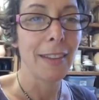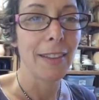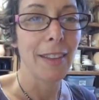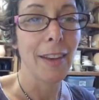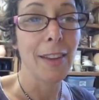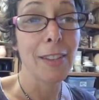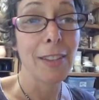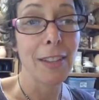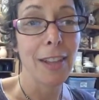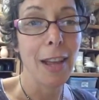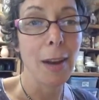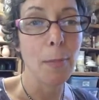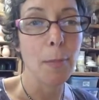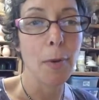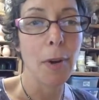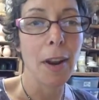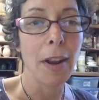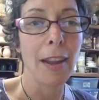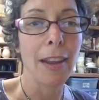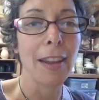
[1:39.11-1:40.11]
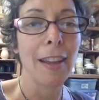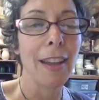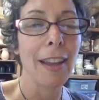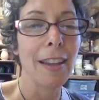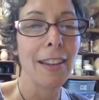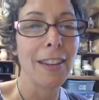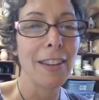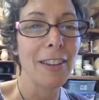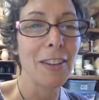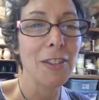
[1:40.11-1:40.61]
That was a lot of praying,
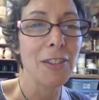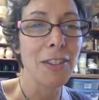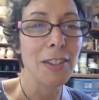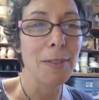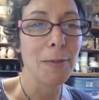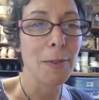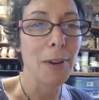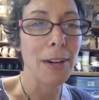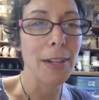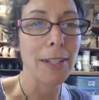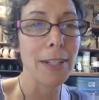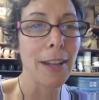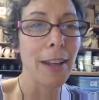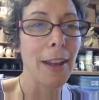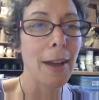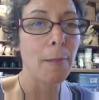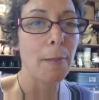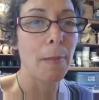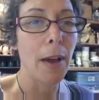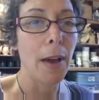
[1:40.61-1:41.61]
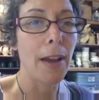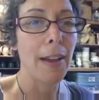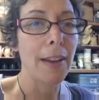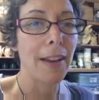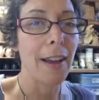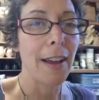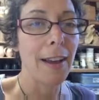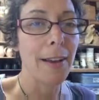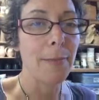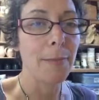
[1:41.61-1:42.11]
and it usually worked,
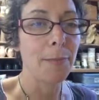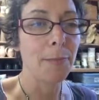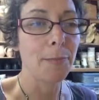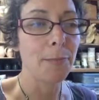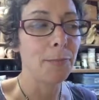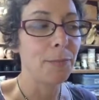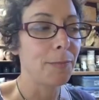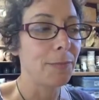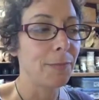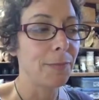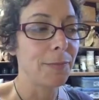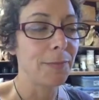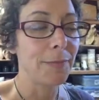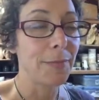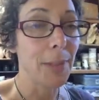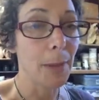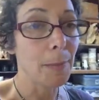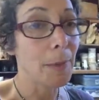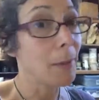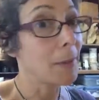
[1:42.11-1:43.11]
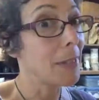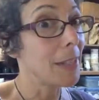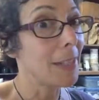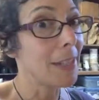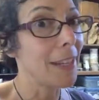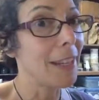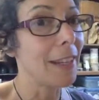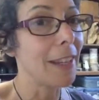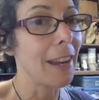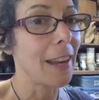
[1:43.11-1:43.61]
but sometimes
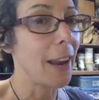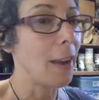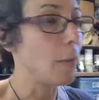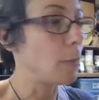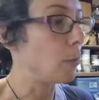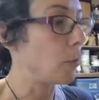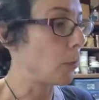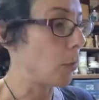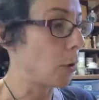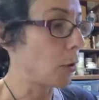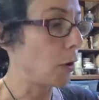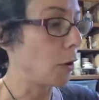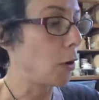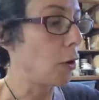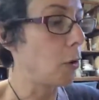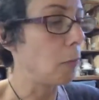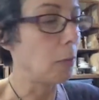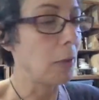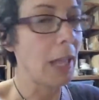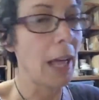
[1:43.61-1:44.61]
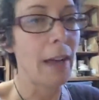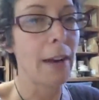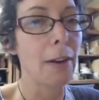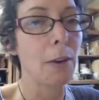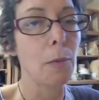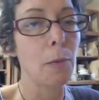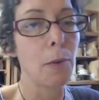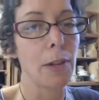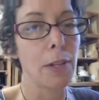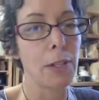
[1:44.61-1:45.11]
it didn't, and I broke a whole
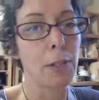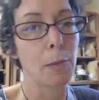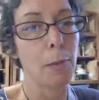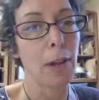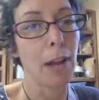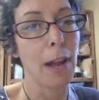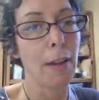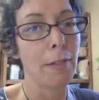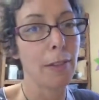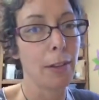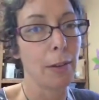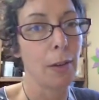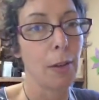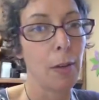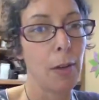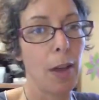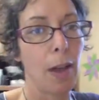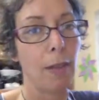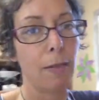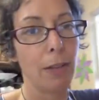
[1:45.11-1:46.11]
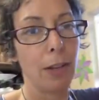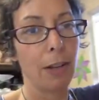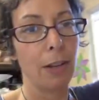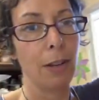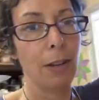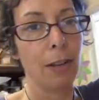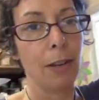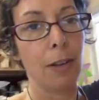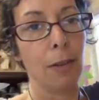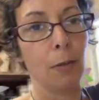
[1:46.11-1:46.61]
platter once by having a
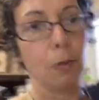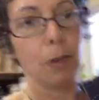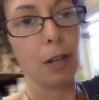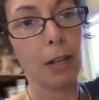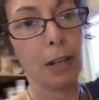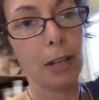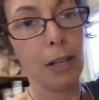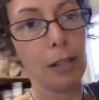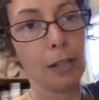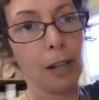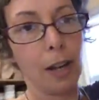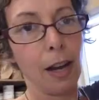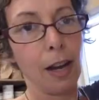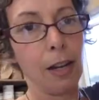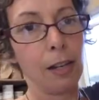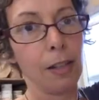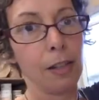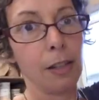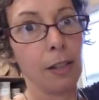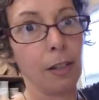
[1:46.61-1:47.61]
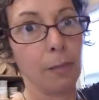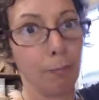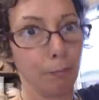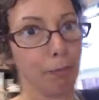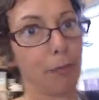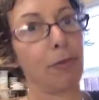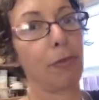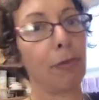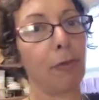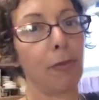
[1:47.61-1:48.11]
heavy one of these guys
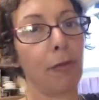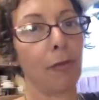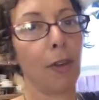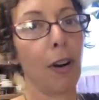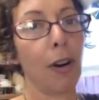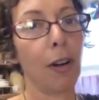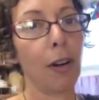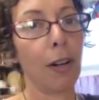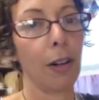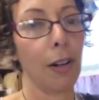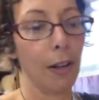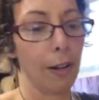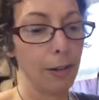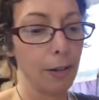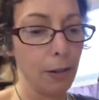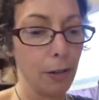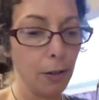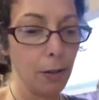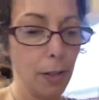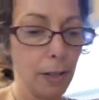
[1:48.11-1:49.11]
fall onto